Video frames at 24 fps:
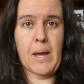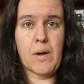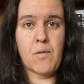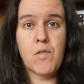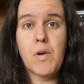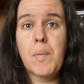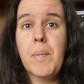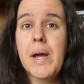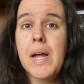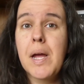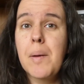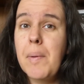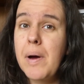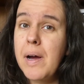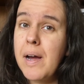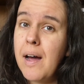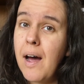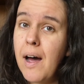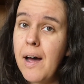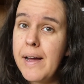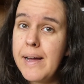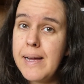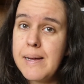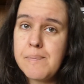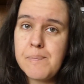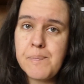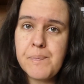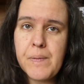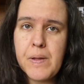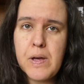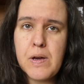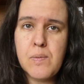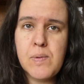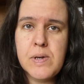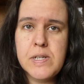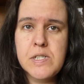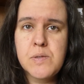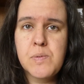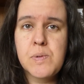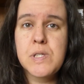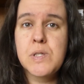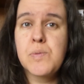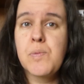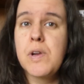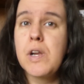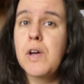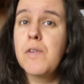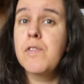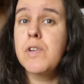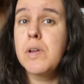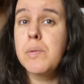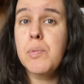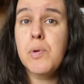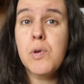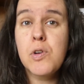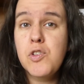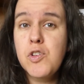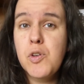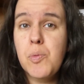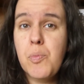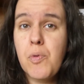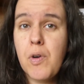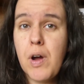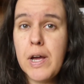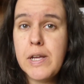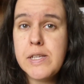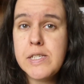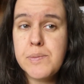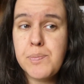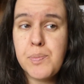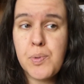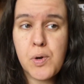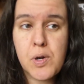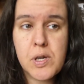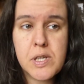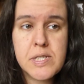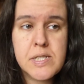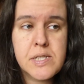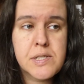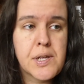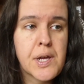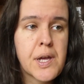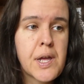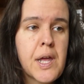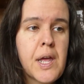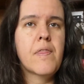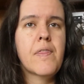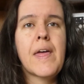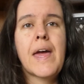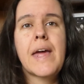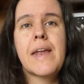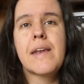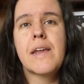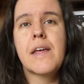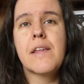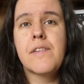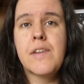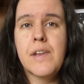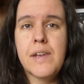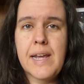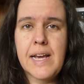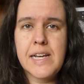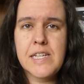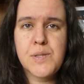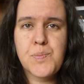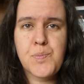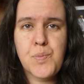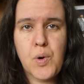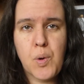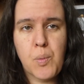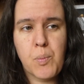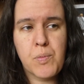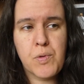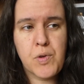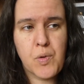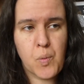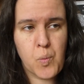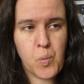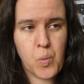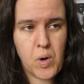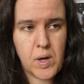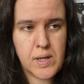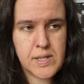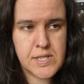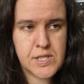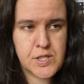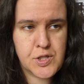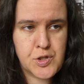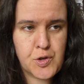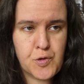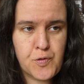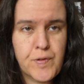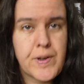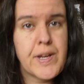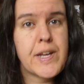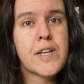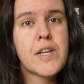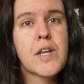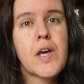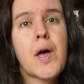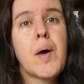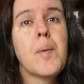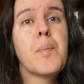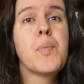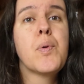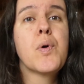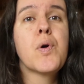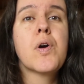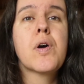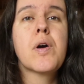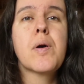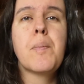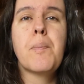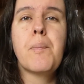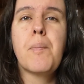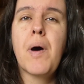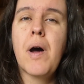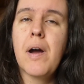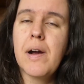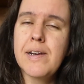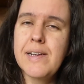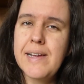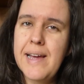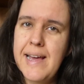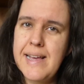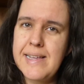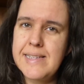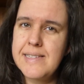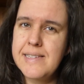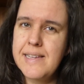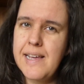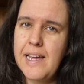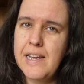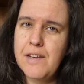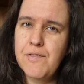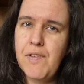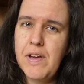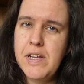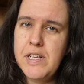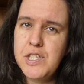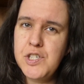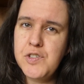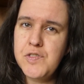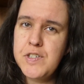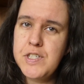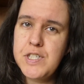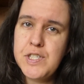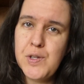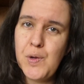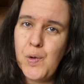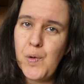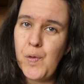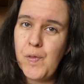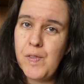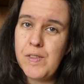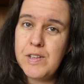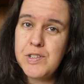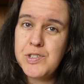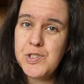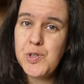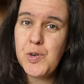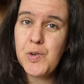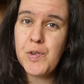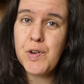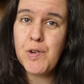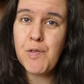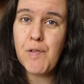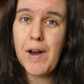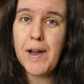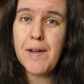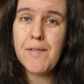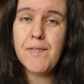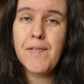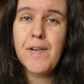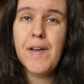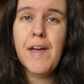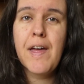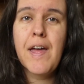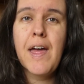Rebecca Mackay, which was one of the BookTube Prize books. Then the next prompt was to read a book marked as adventurous on the story graph.